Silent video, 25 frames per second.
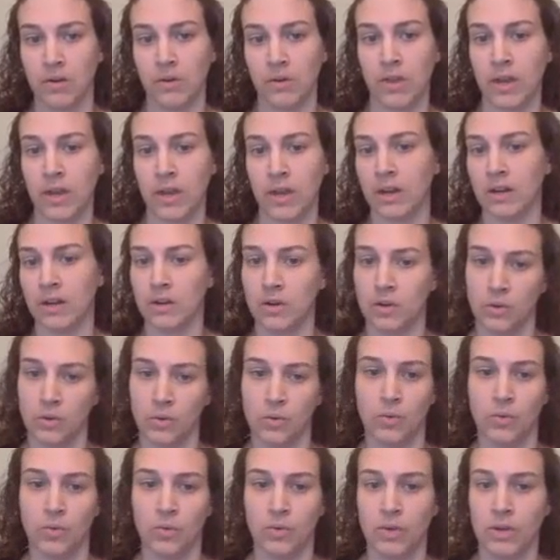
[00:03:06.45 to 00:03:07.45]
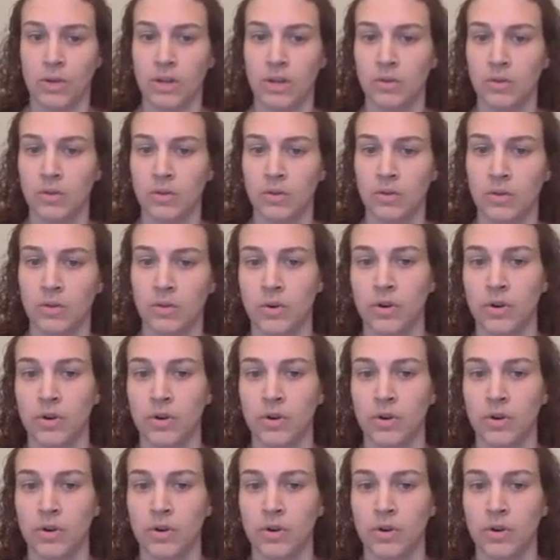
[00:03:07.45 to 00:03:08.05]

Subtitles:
They can do either order,